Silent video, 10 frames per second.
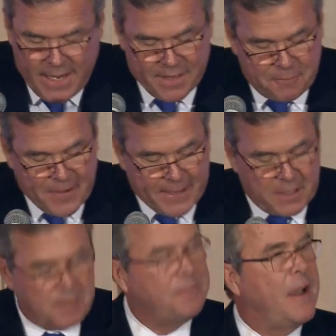and the fact
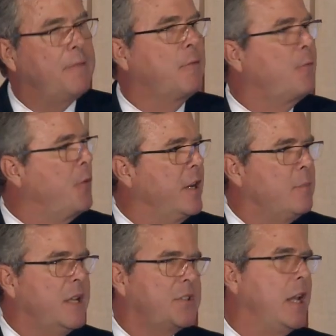that the fight for
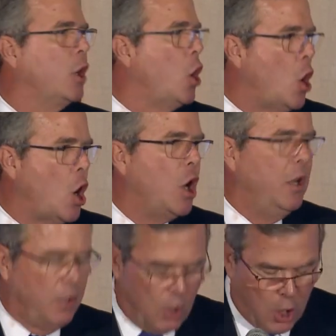freedom is a
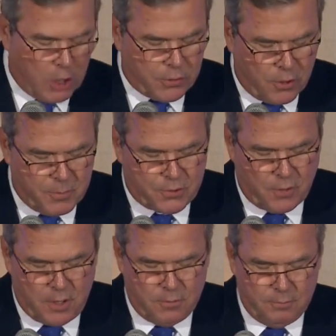long-term
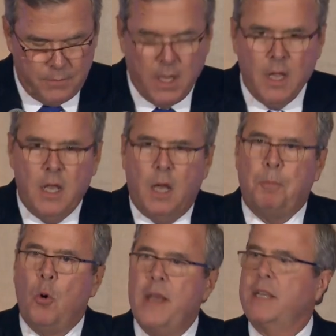struggle. A
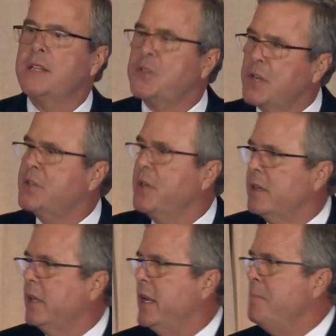point
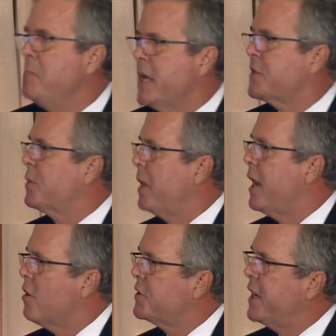consistently missed
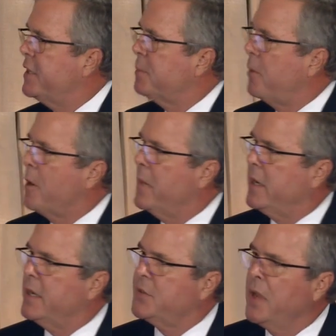by our State Department
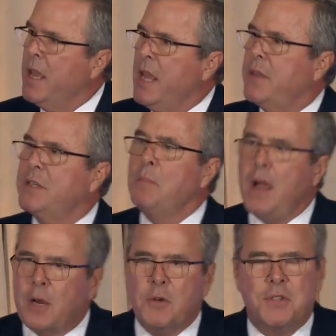is that
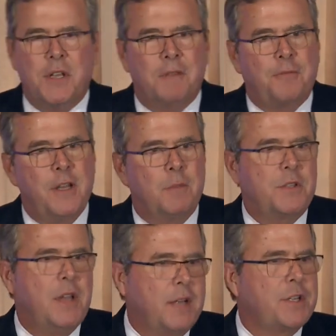democracy and freedom
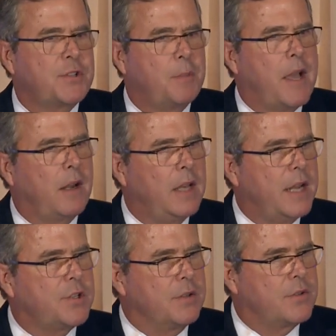is not just about
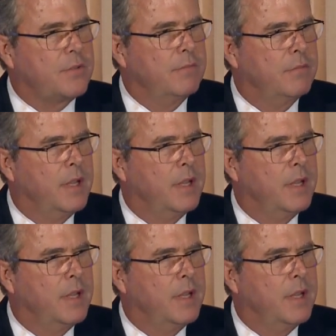elections.